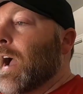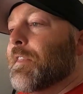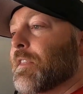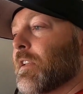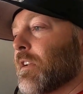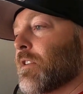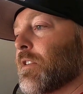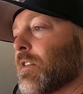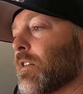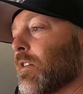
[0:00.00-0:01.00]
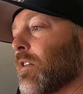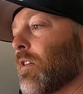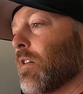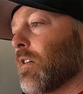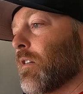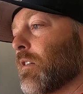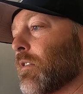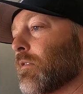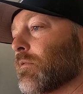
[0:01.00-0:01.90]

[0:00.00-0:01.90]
I think are